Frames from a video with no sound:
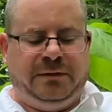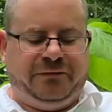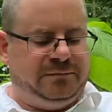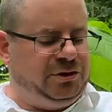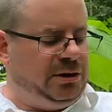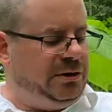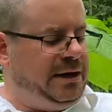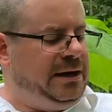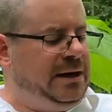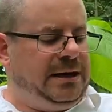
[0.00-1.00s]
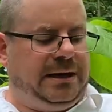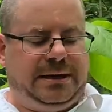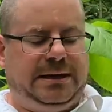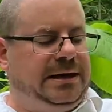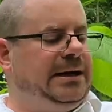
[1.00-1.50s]
The one from Jody,
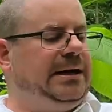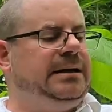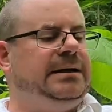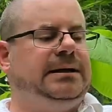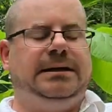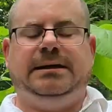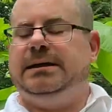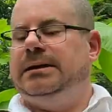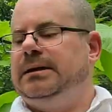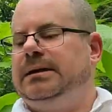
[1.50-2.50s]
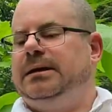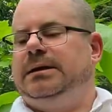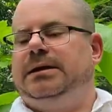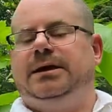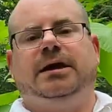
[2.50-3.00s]
you
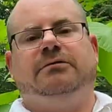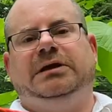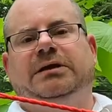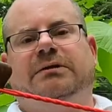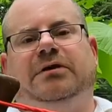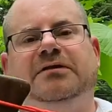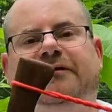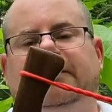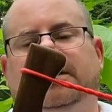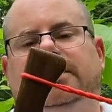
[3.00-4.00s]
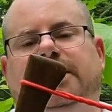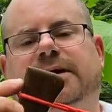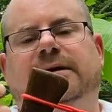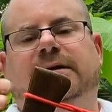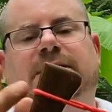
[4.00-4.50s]
got to really reef on
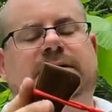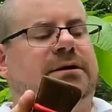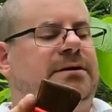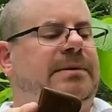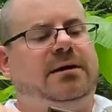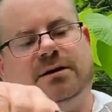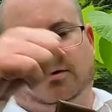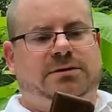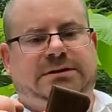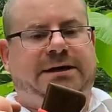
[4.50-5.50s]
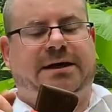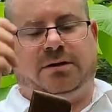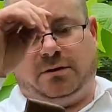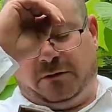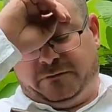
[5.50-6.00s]
the power cord to
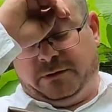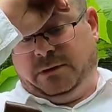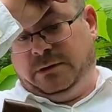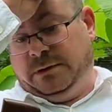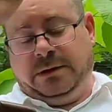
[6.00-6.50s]
get it over